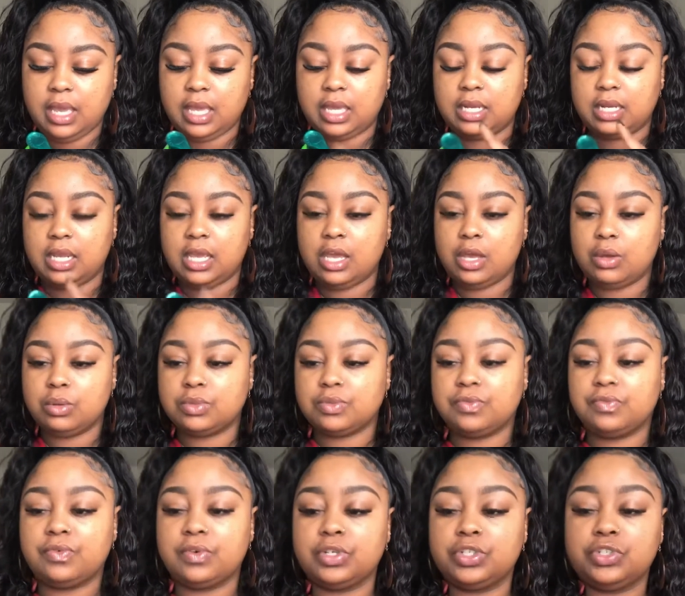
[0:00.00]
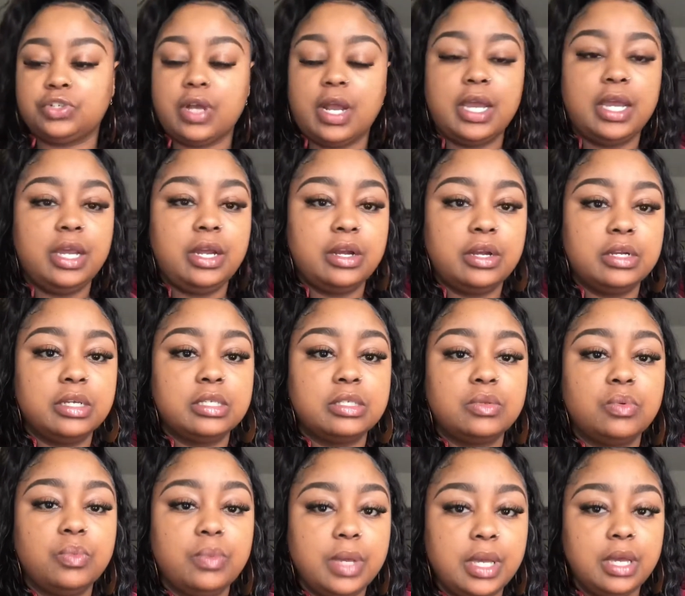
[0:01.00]
and it helps for dry hair
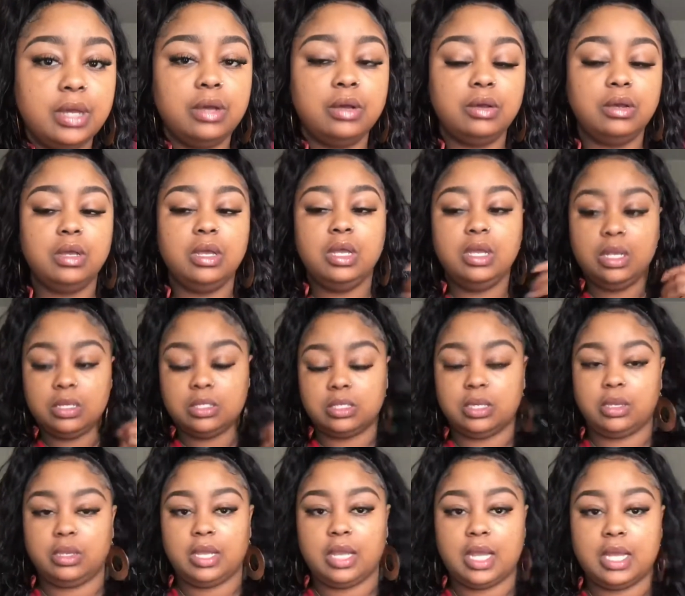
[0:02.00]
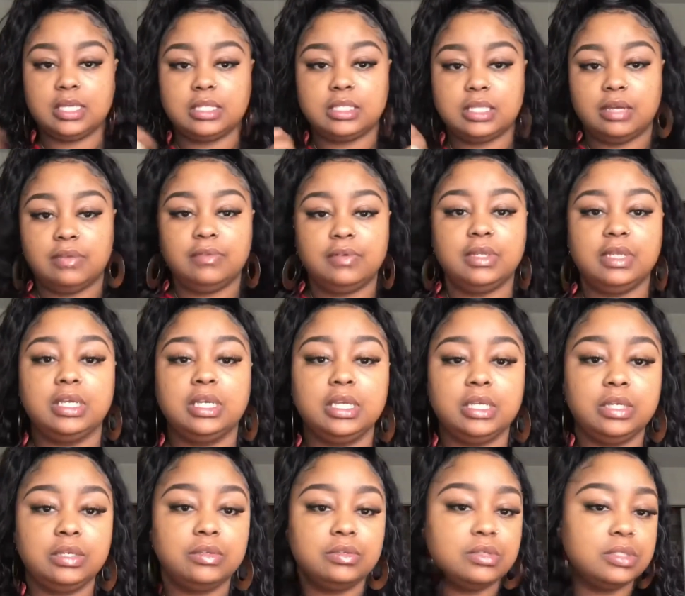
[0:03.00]
as well so you guys definitely
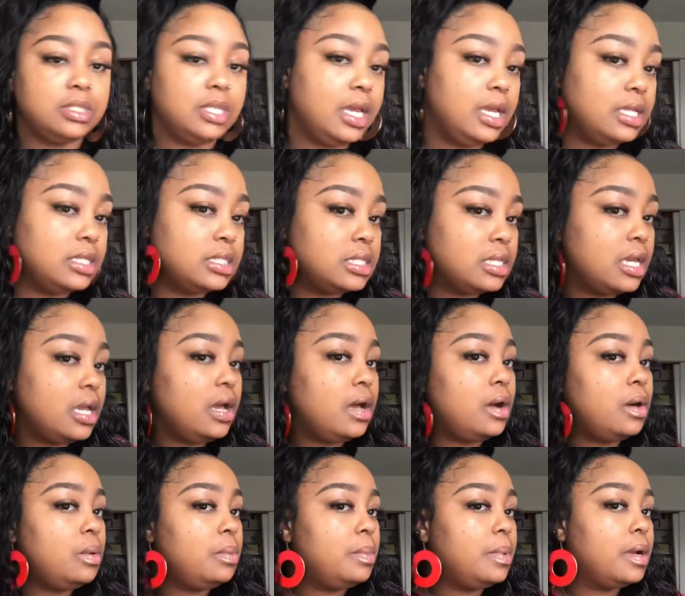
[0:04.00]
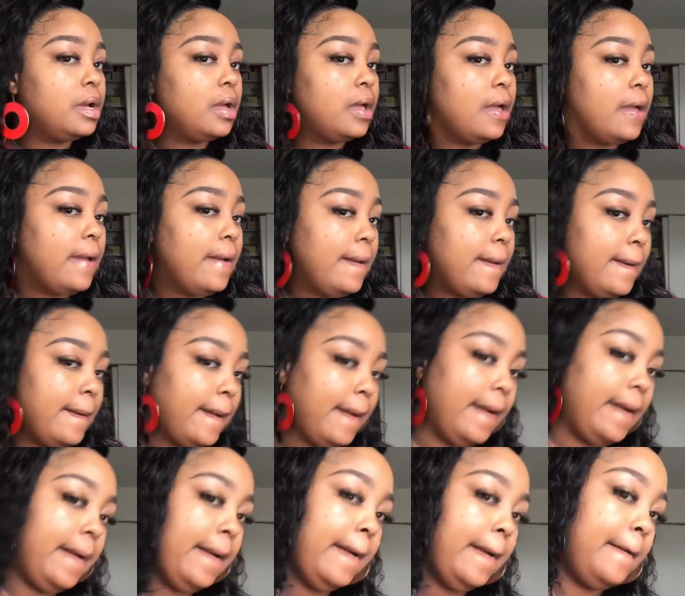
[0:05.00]
can use that to help
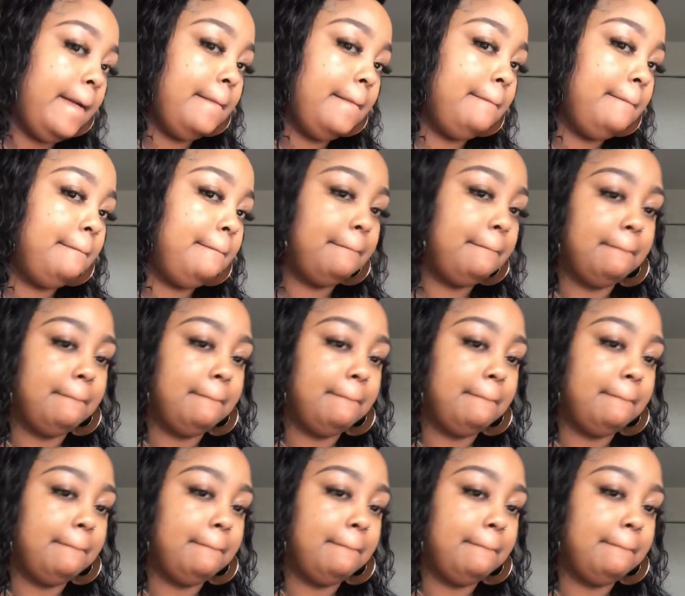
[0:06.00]
um,